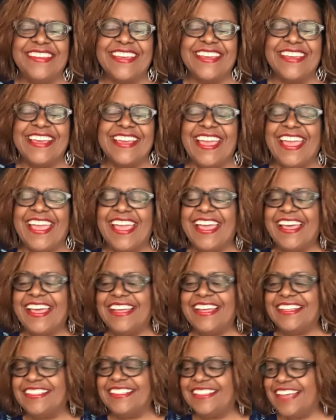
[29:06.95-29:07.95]

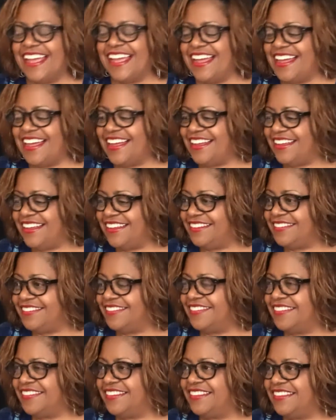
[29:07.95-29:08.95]
And uh,
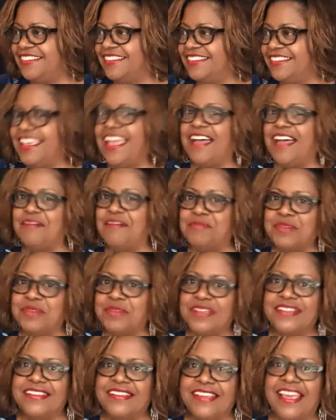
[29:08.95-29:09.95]
yeah,
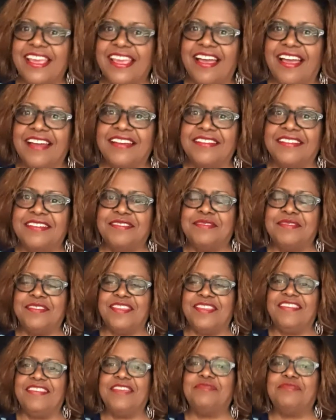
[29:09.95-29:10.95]
but yeah.
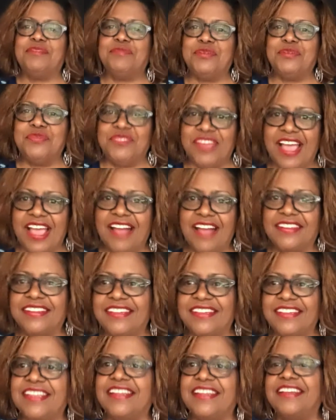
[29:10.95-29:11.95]
And then we moved to
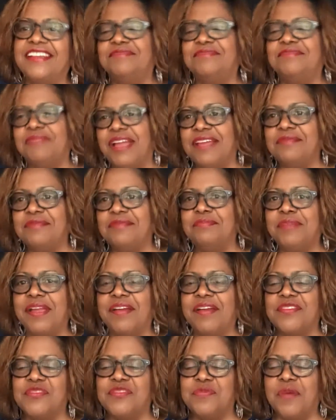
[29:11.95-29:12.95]
Altadena and my
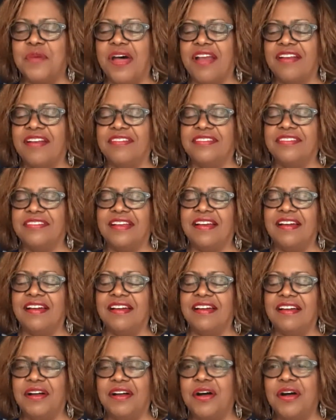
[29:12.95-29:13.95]
parents bought
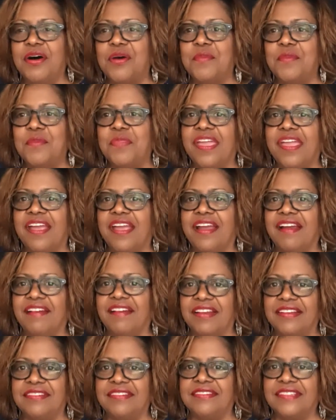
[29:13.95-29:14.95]
uh, a home there,
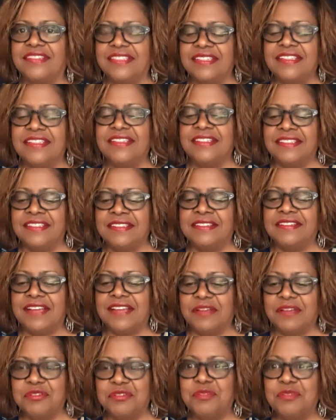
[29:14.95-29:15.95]
and I
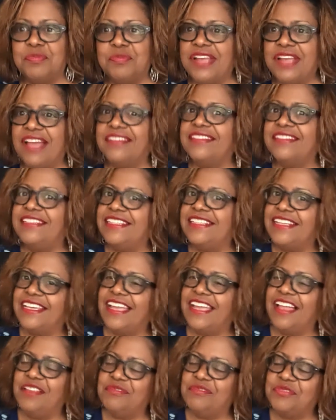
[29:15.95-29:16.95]
grew up in Altadena,
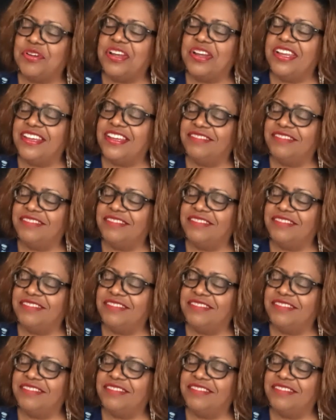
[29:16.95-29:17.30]
California.